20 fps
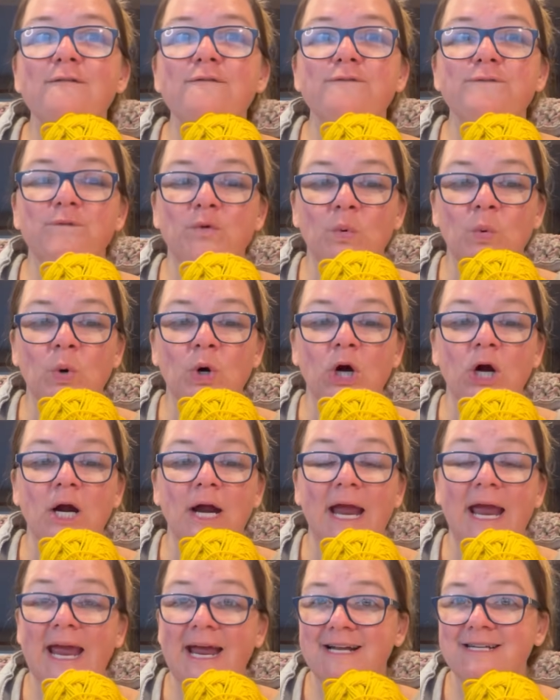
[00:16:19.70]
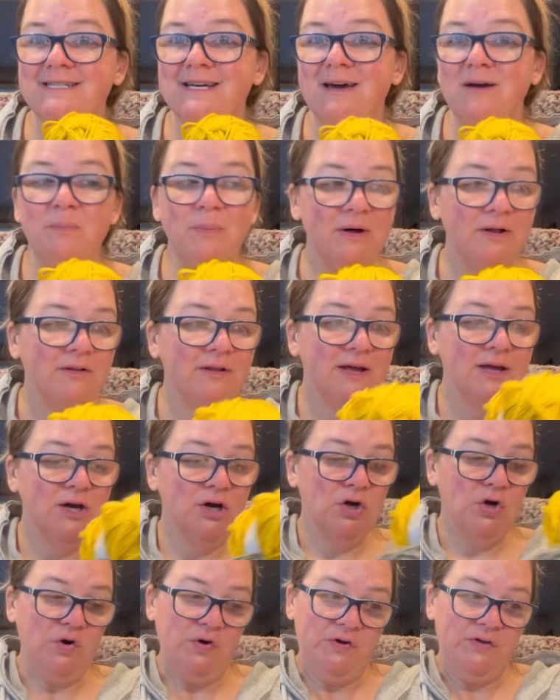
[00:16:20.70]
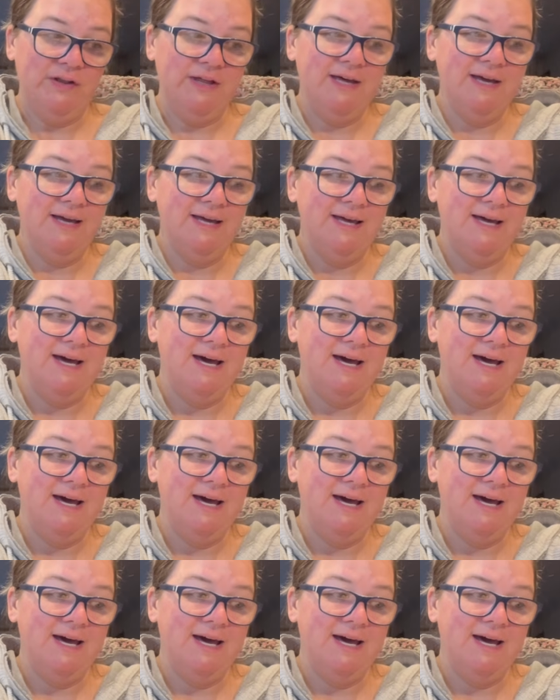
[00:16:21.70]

for anti-pilling acrylic,